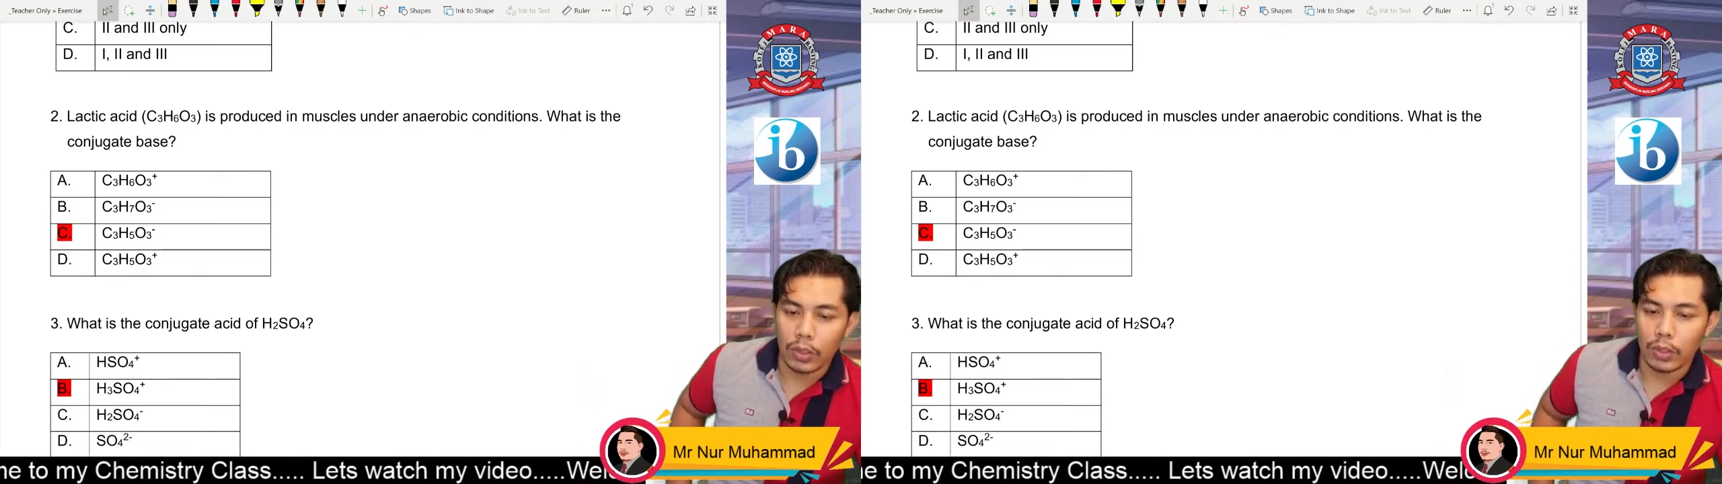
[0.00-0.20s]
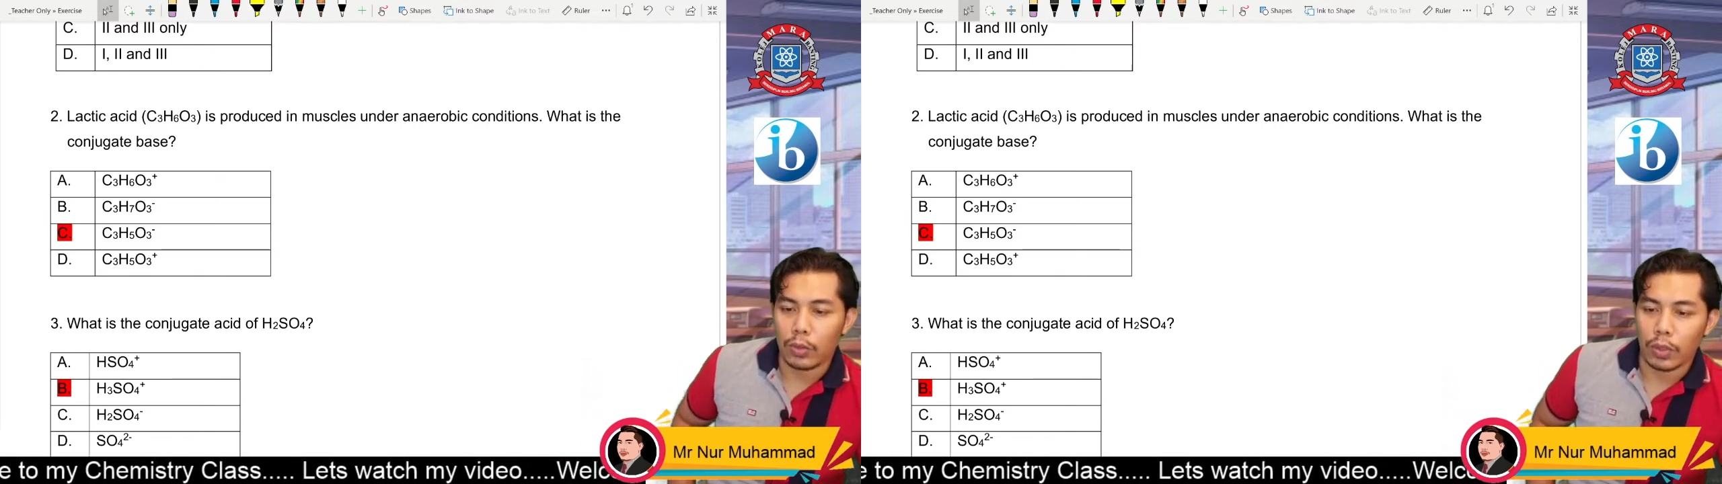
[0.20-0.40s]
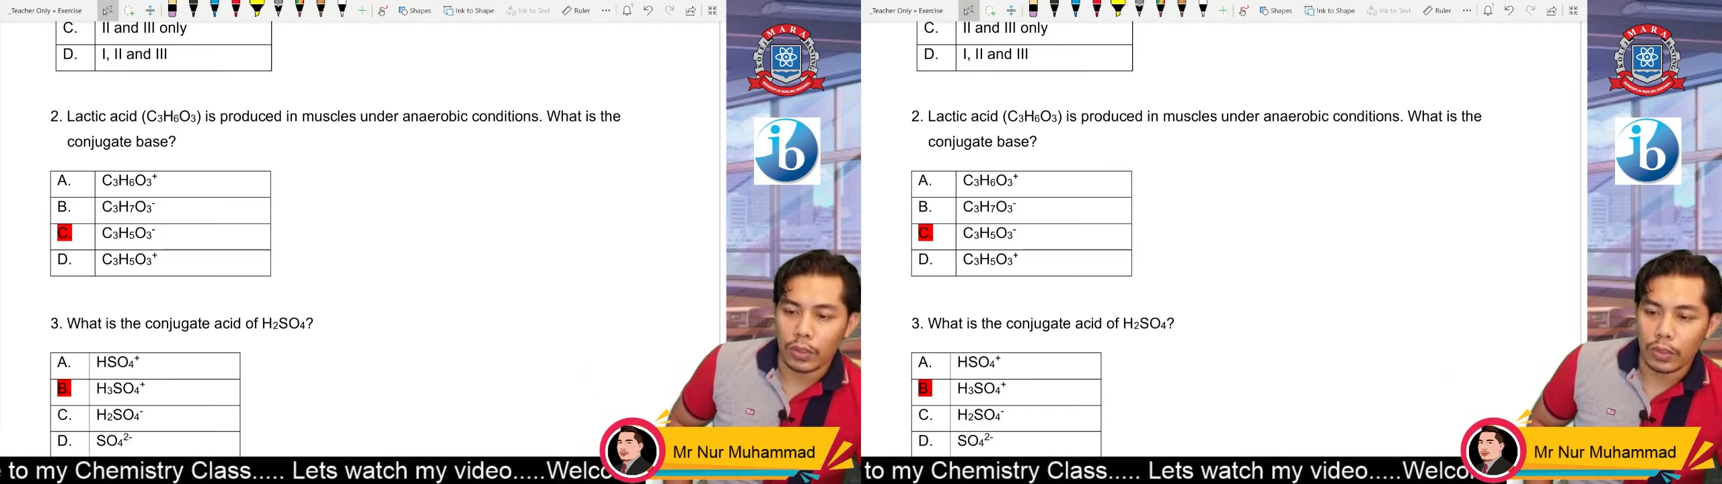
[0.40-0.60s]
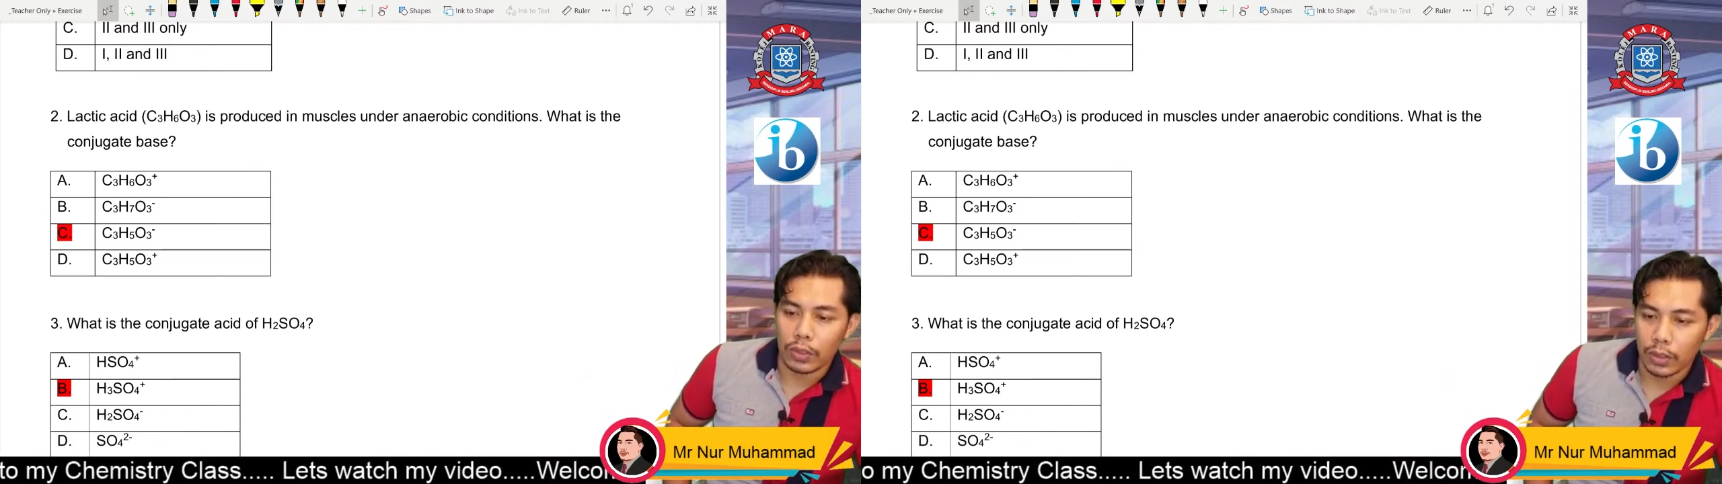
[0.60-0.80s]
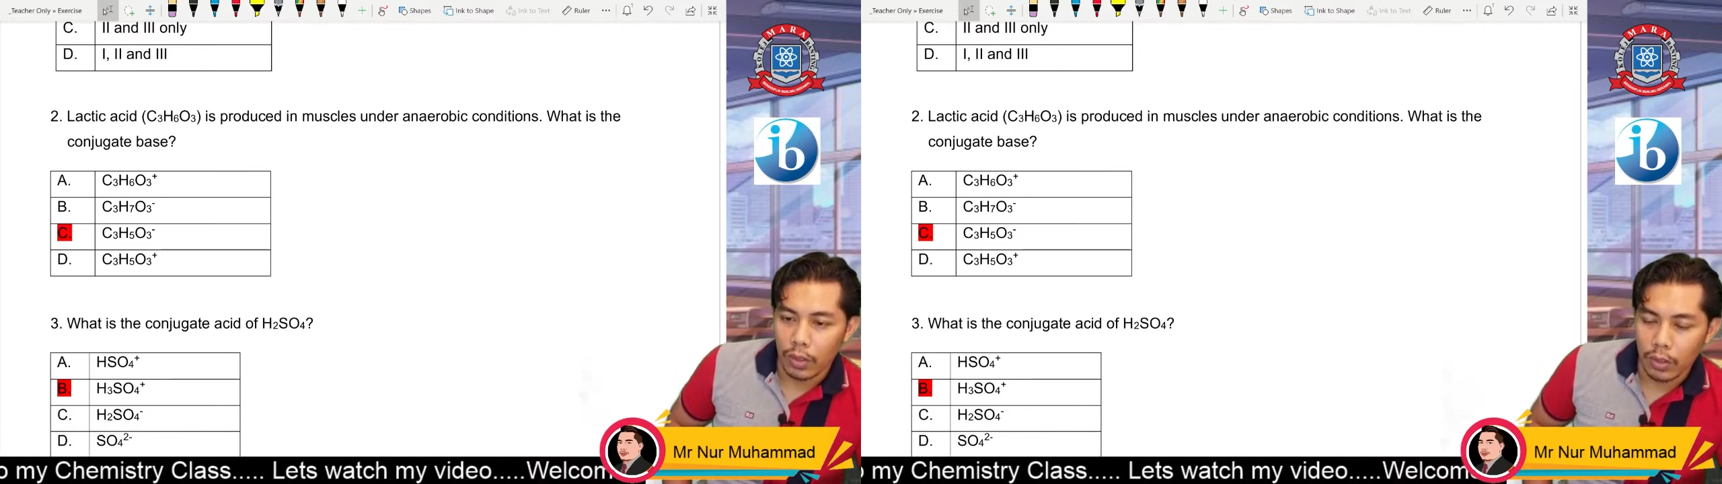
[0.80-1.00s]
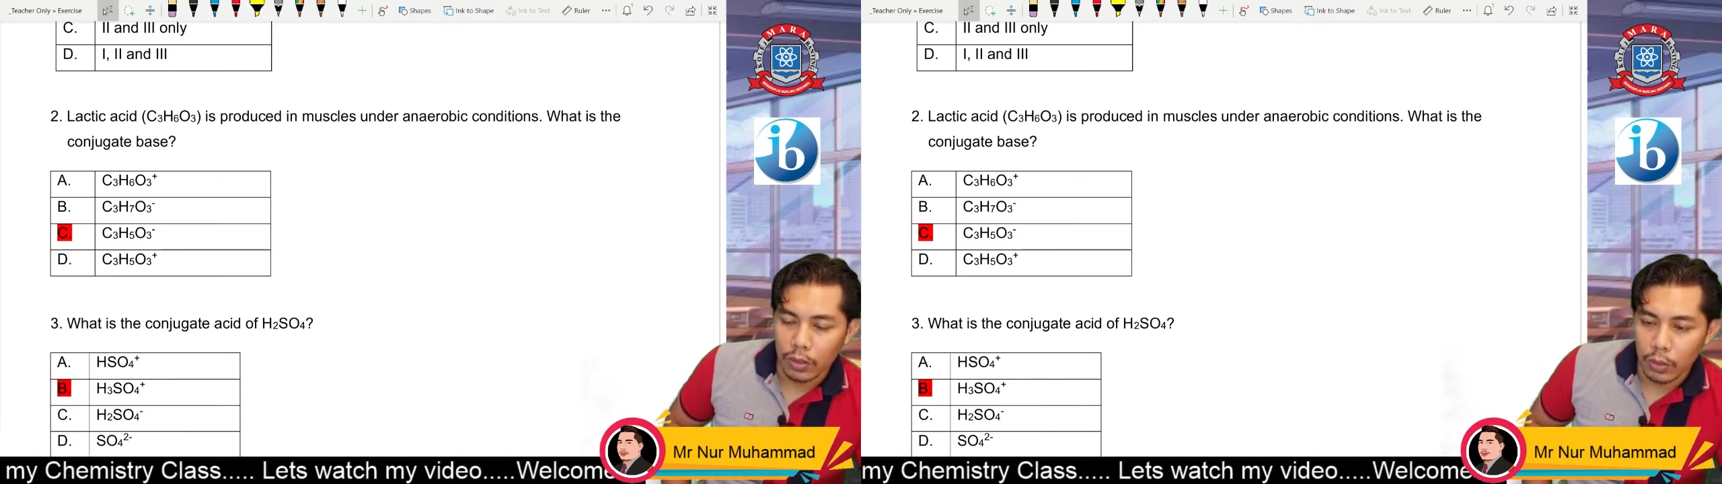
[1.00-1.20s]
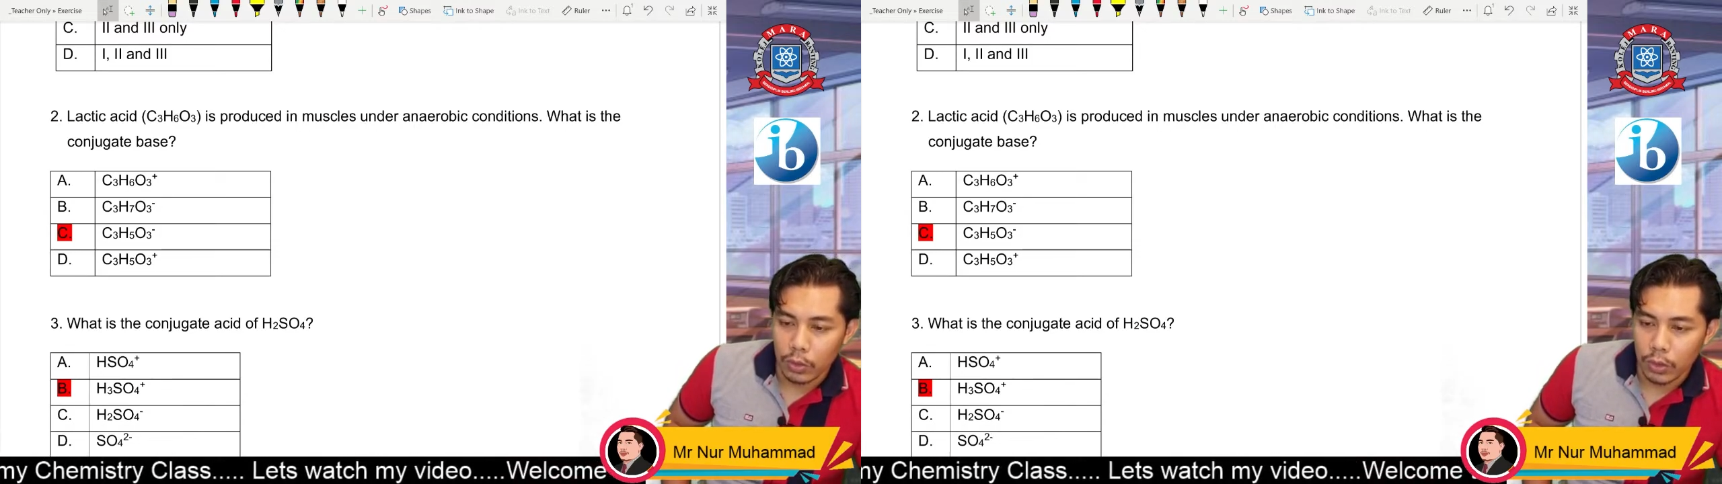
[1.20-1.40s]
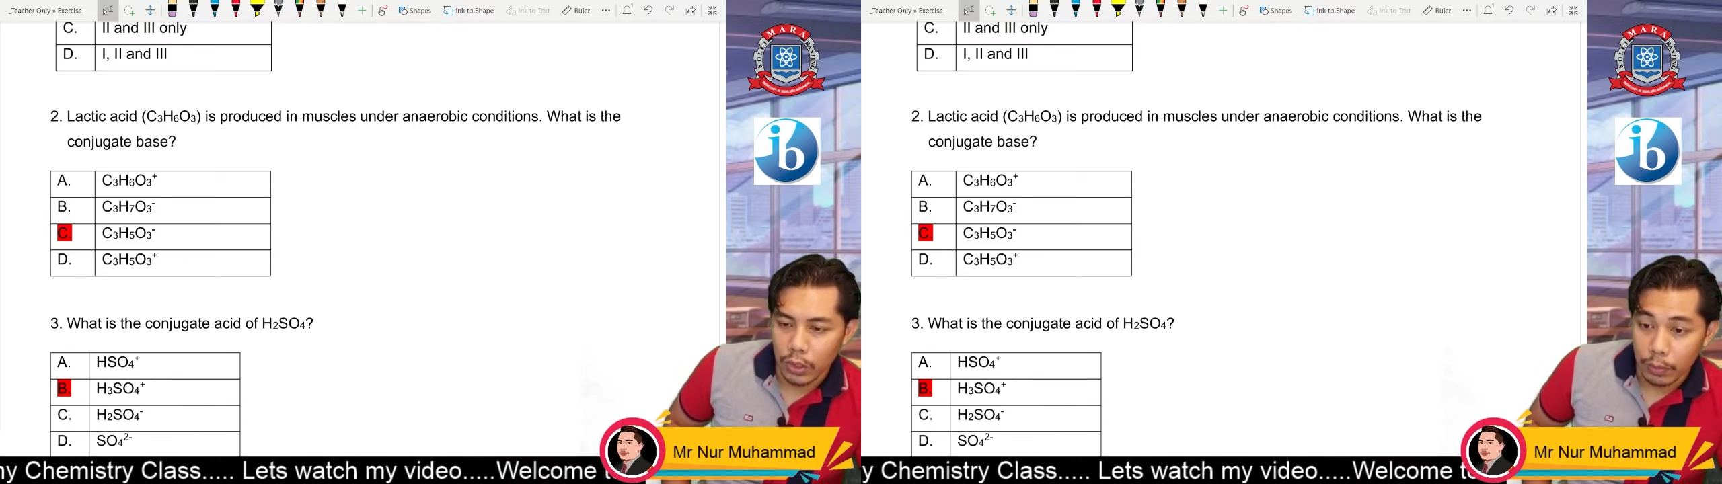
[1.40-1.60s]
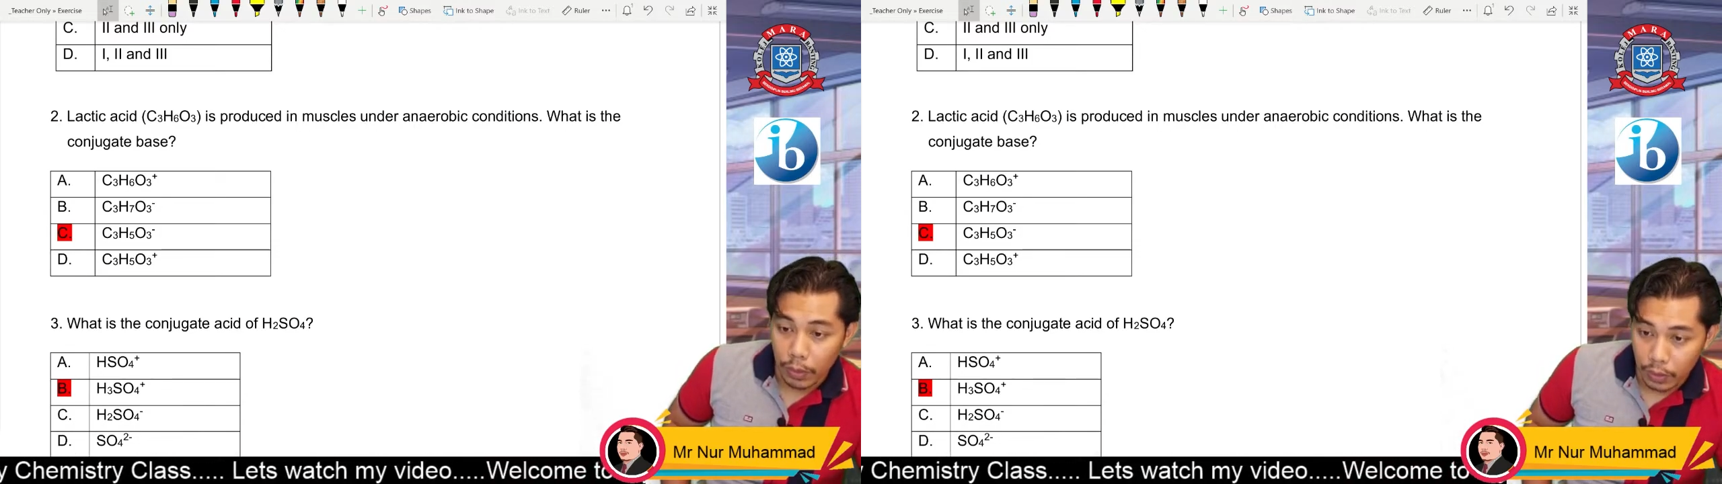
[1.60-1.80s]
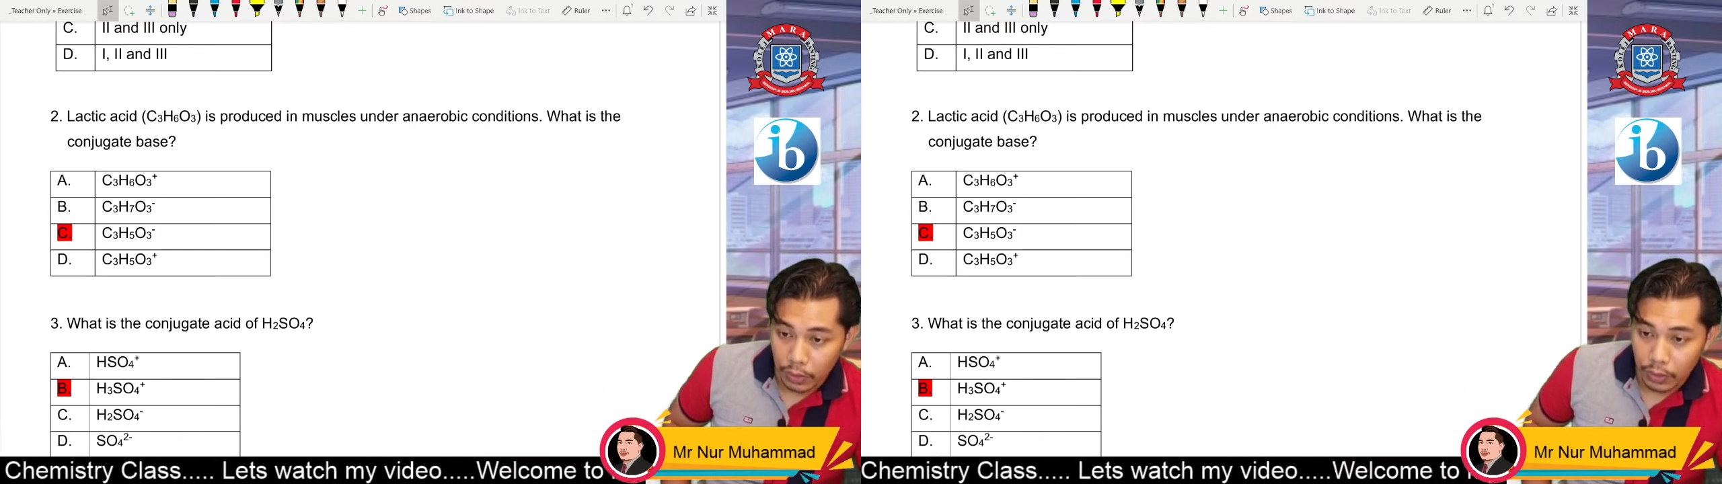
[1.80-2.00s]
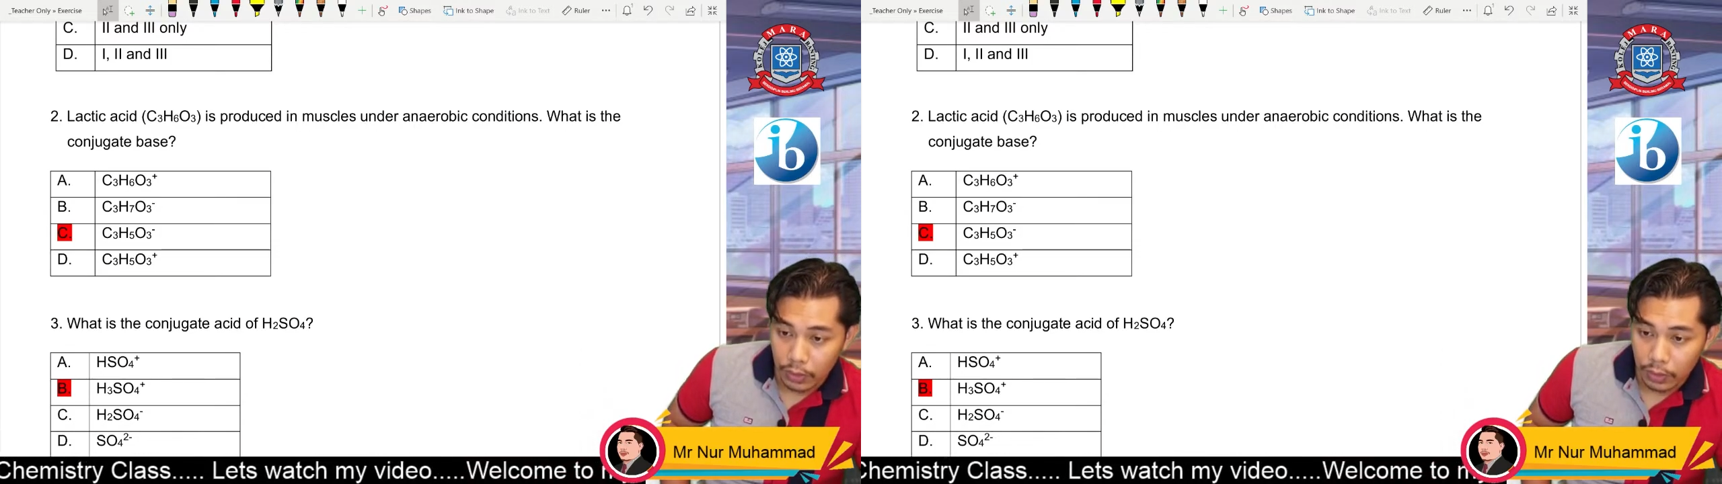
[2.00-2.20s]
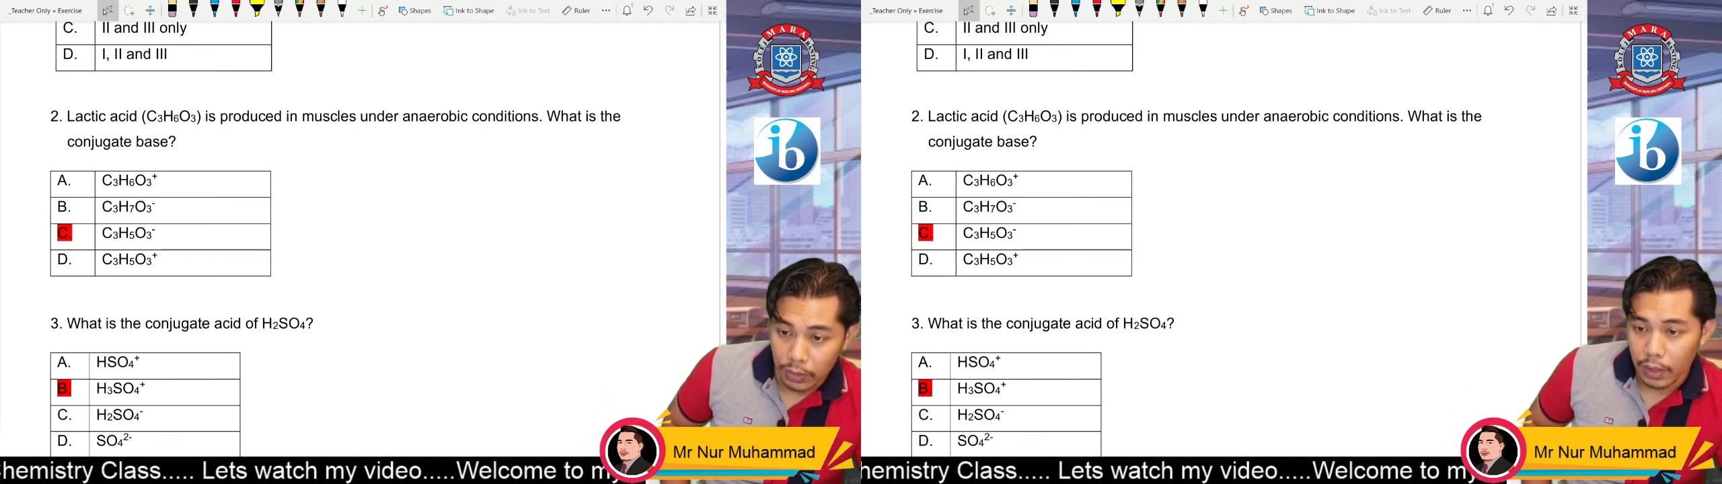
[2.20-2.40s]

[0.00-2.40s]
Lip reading: What is the conjugate base?